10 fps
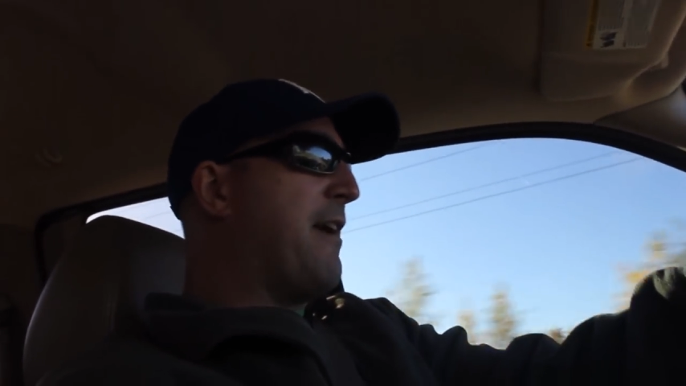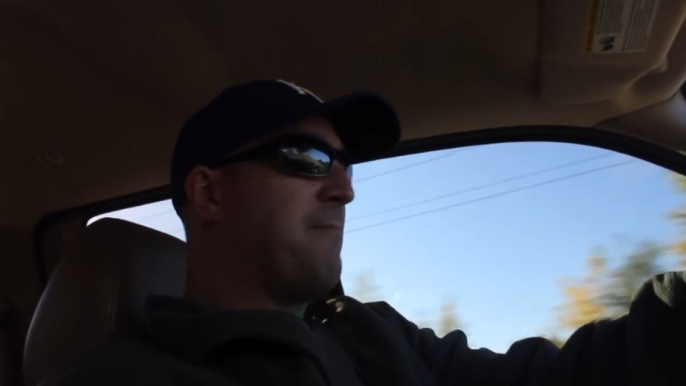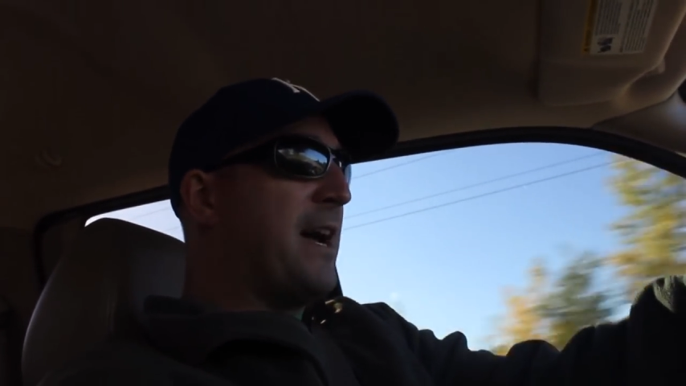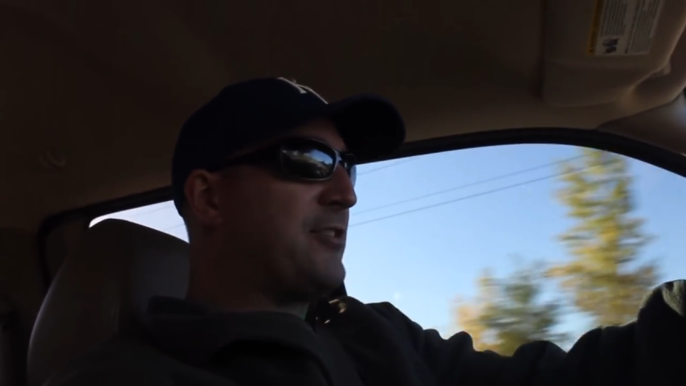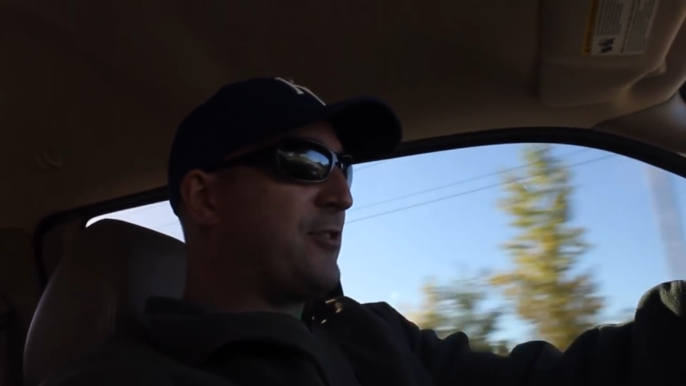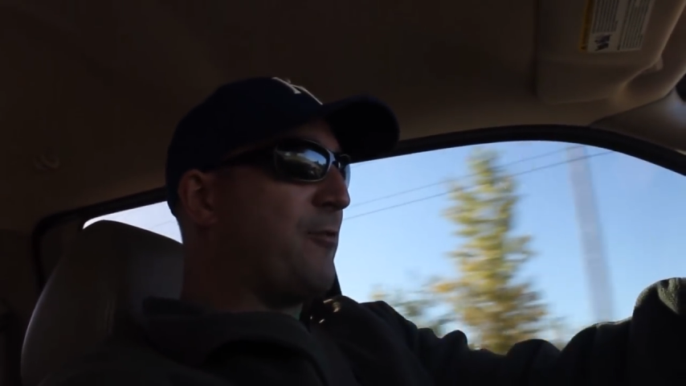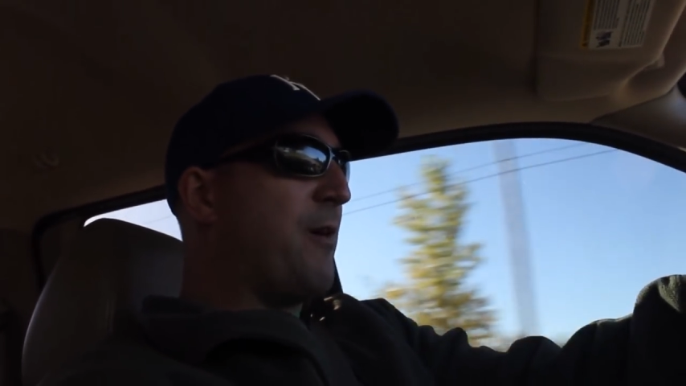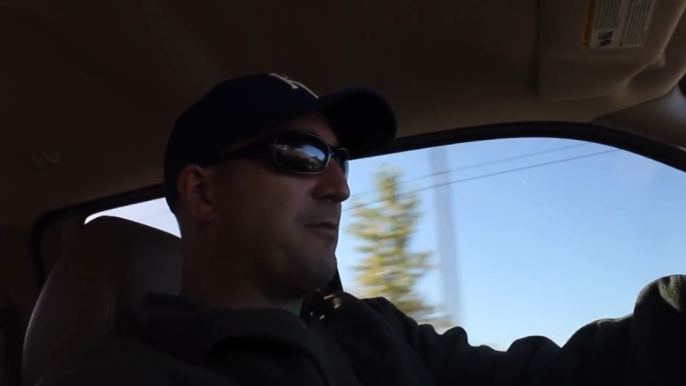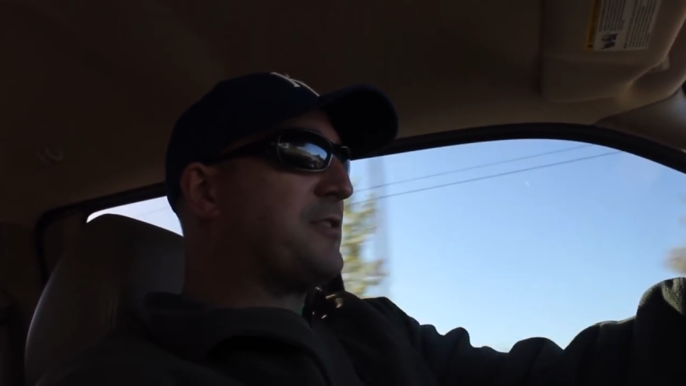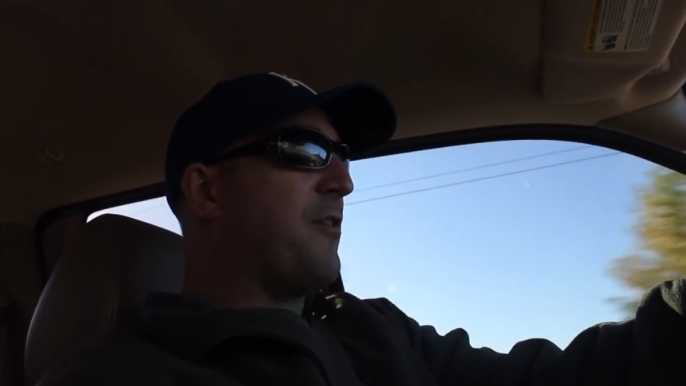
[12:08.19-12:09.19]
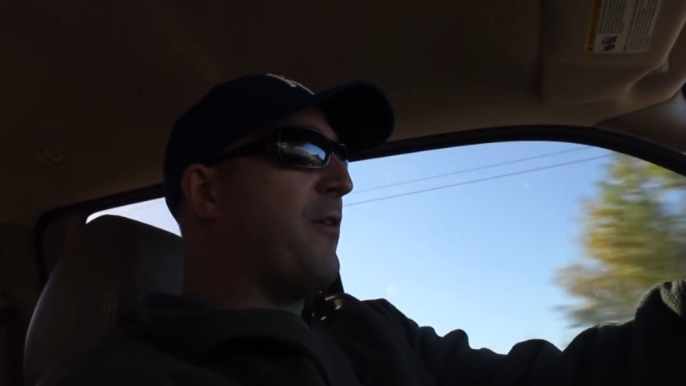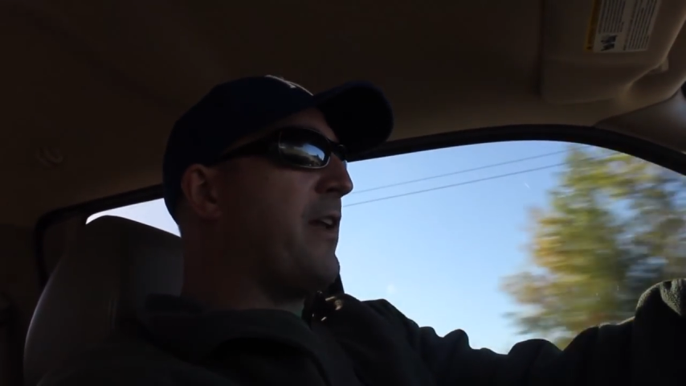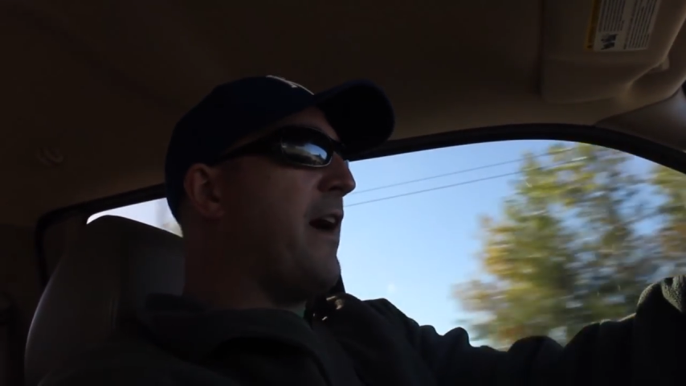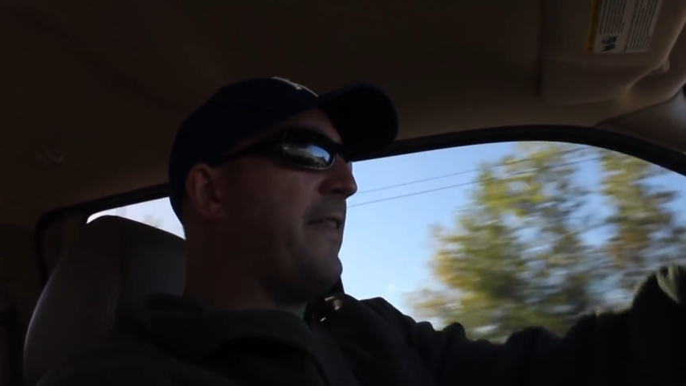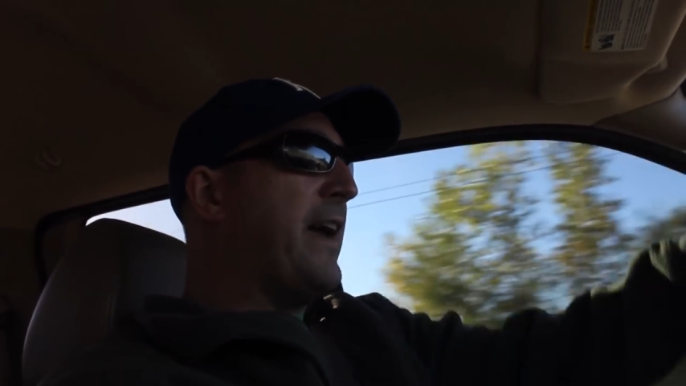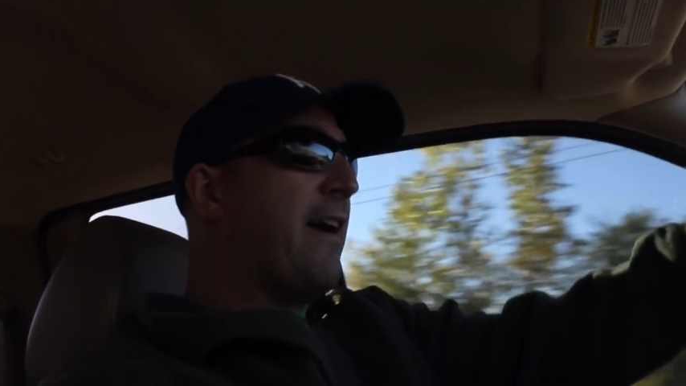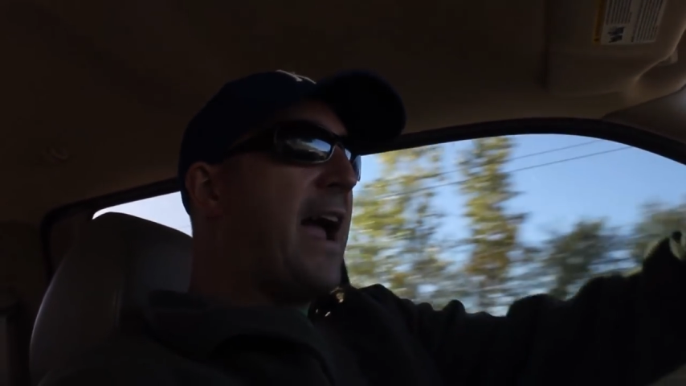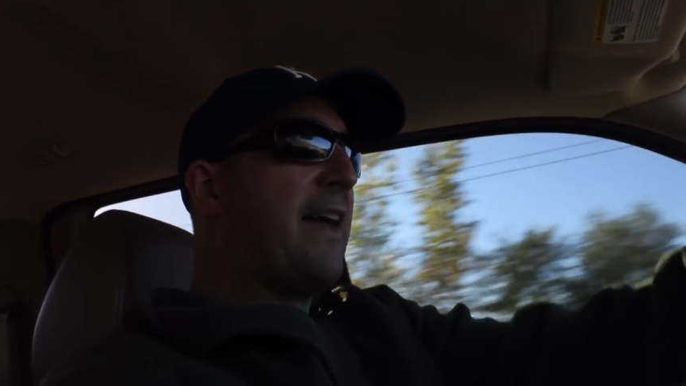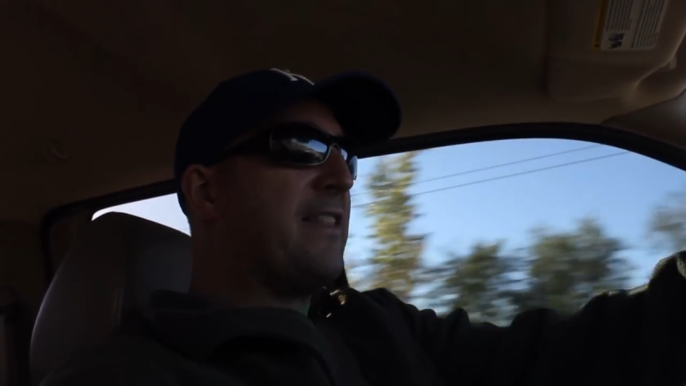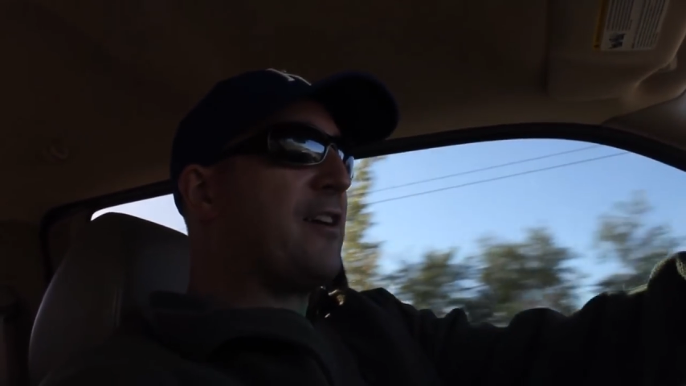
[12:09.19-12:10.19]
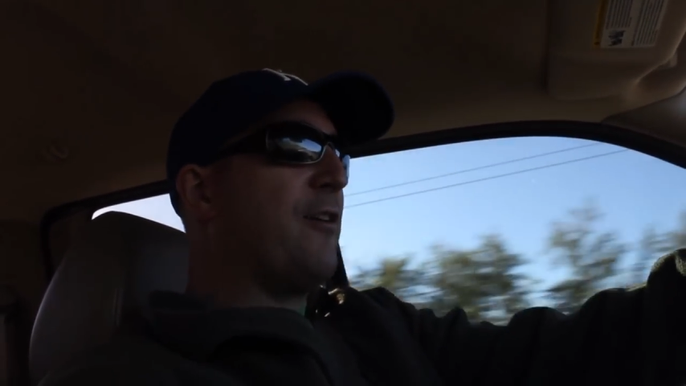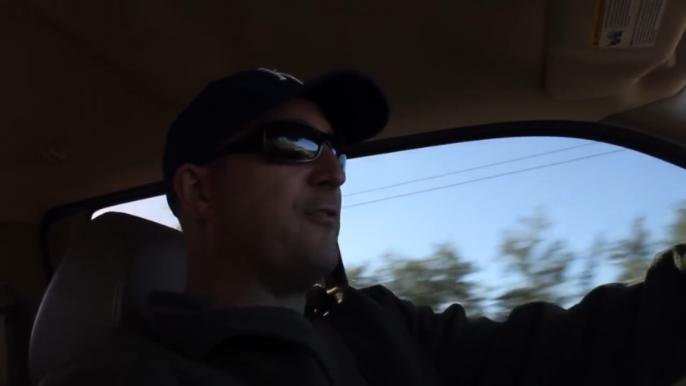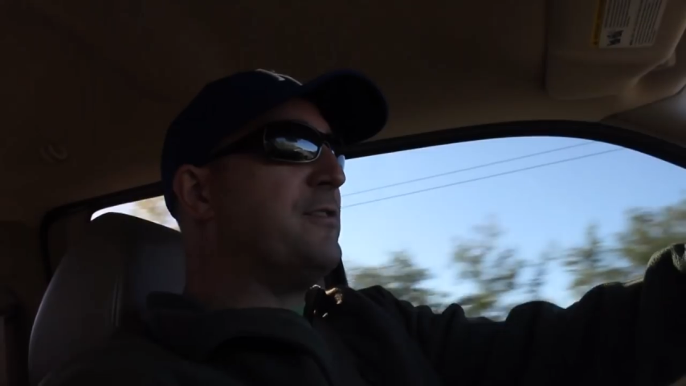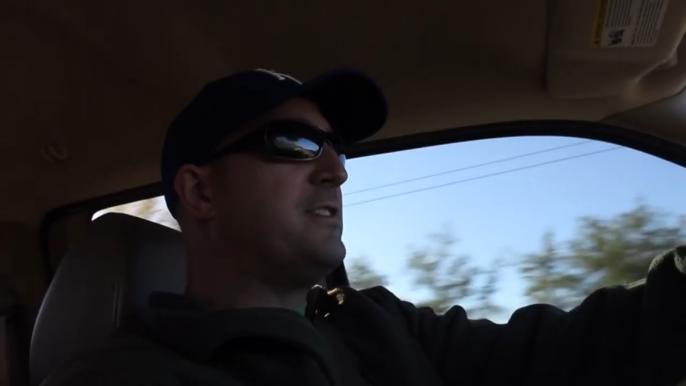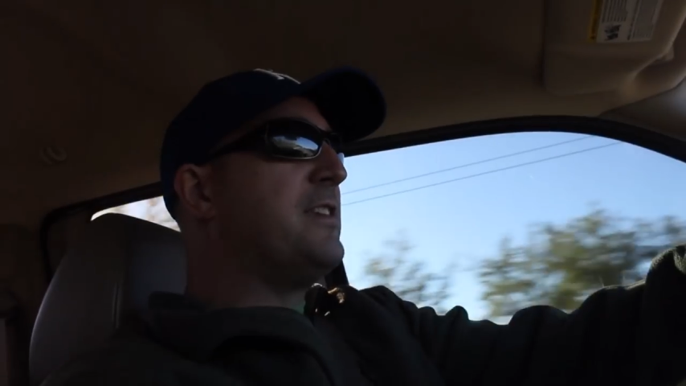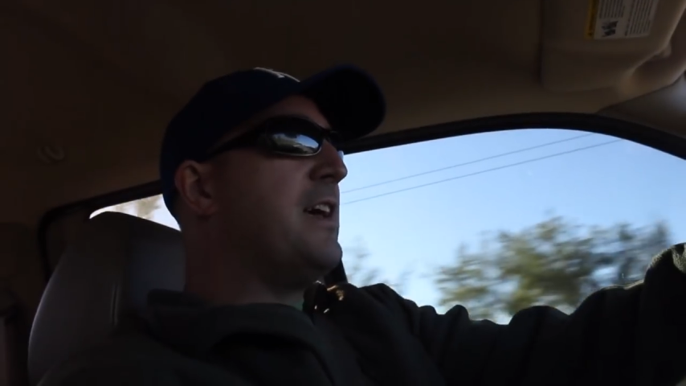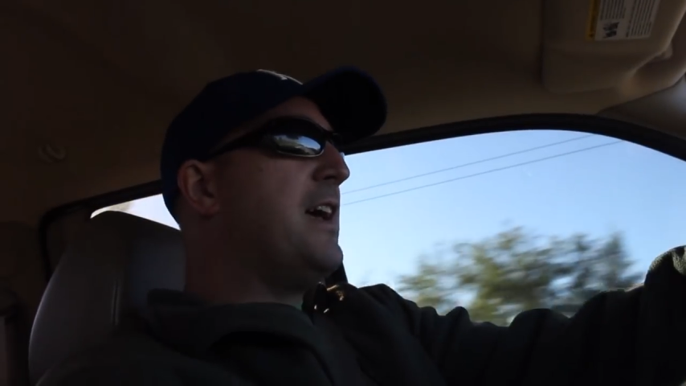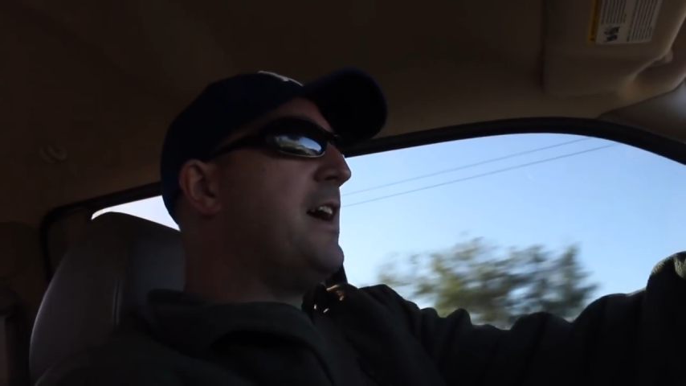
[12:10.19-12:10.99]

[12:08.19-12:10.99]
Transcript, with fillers: I'm not sure what was going on there. I had the codes,